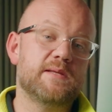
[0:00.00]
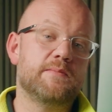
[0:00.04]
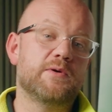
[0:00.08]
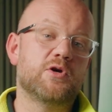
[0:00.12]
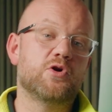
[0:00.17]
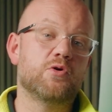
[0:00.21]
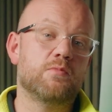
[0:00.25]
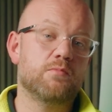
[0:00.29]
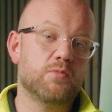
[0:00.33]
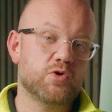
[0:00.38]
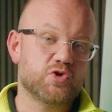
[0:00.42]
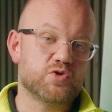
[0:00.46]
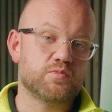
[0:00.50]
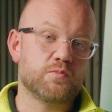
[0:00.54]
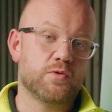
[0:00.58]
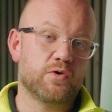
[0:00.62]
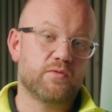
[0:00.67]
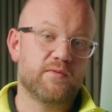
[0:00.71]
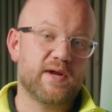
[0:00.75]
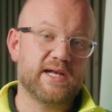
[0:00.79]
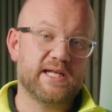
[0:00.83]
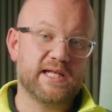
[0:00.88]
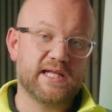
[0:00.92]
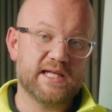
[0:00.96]
They become much more
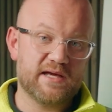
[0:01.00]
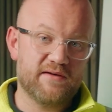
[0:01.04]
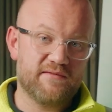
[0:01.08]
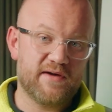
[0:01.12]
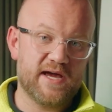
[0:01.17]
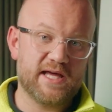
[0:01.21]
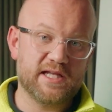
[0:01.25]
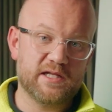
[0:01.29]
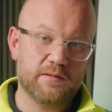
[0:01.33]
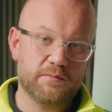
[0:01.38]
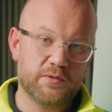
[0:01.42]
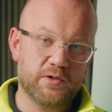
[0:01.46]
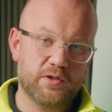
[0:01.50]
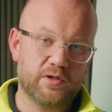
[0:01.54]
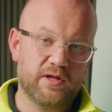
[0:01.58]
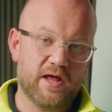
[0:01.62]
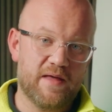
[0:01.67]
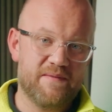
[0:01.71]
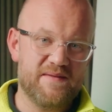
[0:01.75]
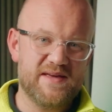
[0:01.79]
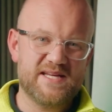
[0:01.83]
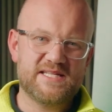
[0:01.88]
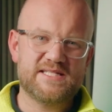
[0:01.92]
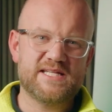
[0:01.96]
readily available,
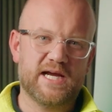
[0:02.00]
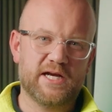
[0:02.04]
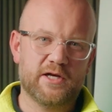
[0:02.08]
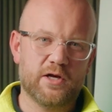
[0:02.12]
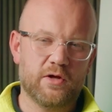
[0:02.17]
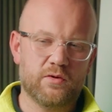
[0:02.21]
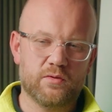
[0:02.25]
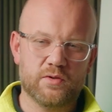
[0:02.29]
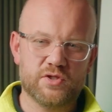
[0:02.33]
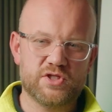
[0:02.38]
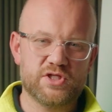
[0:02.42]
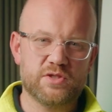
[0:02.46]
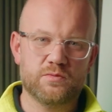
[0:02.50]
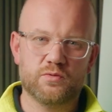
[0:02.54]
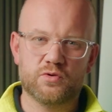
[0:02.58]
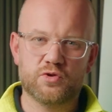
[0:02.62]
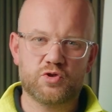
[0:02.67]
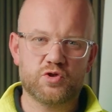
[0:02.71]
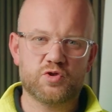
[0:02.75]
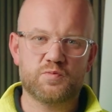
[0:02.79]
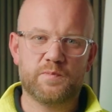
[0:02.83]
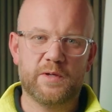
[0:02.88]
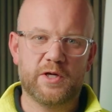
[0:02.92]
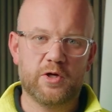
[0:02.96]
and this technology will
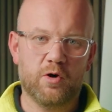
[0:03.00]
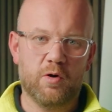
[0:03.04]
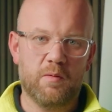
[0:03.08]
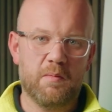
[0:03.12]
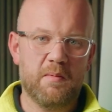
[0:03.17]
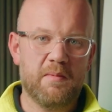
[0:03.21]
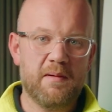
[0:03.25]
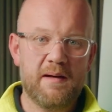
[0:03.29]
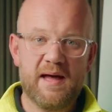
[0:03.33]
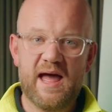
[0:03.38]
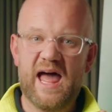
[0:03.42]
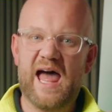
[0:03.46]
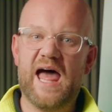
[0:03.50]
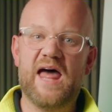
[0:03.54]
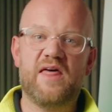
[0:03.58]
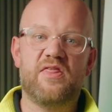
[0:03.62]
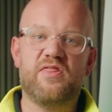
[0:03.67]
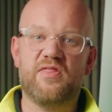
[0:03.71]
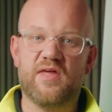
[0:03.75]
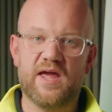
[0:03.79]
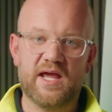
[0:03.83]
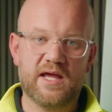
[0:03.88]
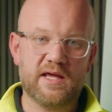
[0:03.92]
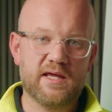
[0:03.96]
just become a
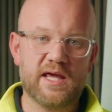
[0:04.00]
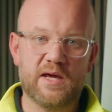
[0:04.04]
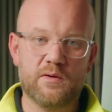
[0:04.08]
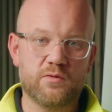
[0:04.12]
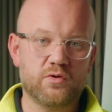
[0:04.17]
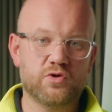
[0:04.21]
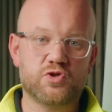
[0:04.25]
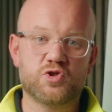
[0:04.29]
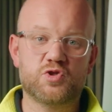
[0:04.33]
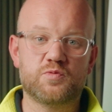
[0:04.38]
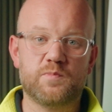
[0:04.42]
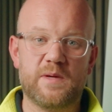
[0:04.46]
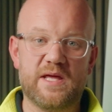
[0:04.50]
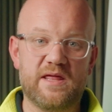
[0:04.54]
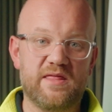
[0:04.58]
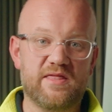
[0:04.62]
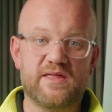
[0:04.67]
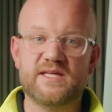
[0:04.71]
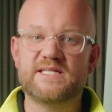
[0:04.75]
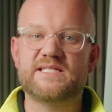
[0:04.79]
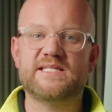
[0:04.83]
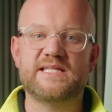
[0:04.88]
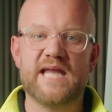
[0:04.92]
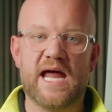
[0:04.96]
thing. It will just be
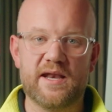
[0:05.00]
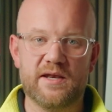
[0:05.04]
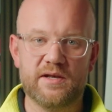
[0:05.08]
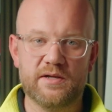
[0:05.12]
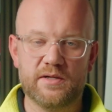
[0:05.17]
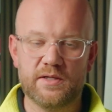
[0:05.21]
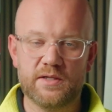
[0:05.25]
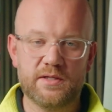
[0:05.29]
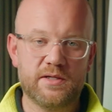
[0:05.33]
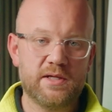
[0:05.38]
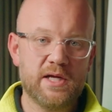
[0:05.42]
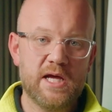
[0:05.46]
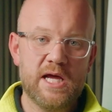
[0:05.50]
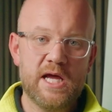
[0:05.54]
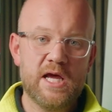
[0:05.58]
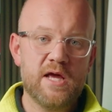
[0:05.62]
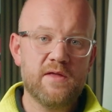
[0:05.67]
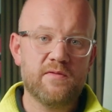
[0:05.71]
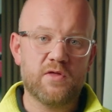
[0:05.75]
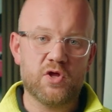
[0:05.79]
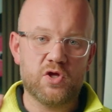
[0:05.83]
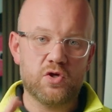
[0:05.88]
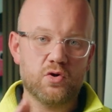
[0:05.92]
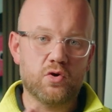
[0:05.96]
the standard
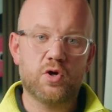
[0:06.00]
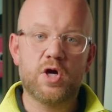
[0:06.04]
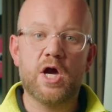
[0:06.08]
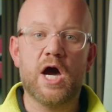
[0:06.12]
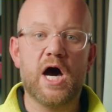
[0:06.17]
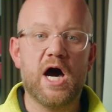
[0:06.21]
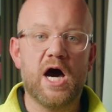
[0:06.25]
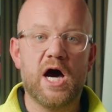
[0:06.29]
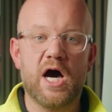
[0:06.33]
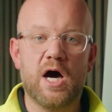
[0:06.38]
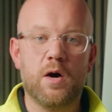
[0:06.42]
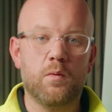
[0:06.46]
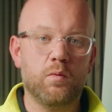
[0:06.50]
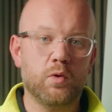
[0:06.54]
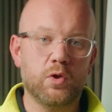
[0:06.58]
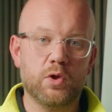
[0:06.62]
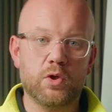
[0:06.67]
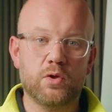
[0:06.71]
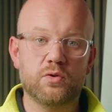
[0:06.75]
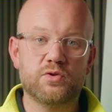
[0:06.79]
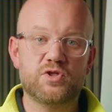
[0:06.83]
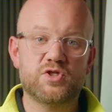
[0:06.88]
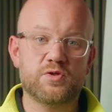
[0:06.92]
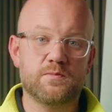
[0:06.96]
that your car
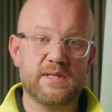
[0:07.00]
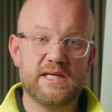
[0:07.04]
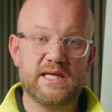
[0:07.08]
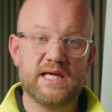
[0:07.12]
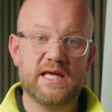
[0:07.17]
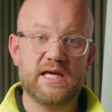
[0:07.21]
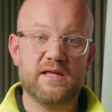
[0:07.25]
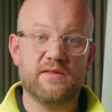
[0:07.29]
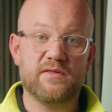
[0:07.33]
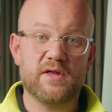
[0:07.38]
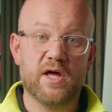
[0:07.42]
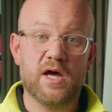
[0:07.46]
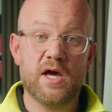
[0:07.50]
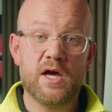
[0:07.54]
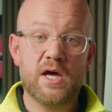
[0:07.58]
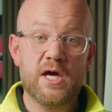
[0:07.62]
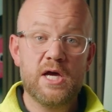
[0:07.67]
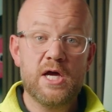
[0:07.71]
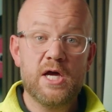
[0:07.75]
will look to meet either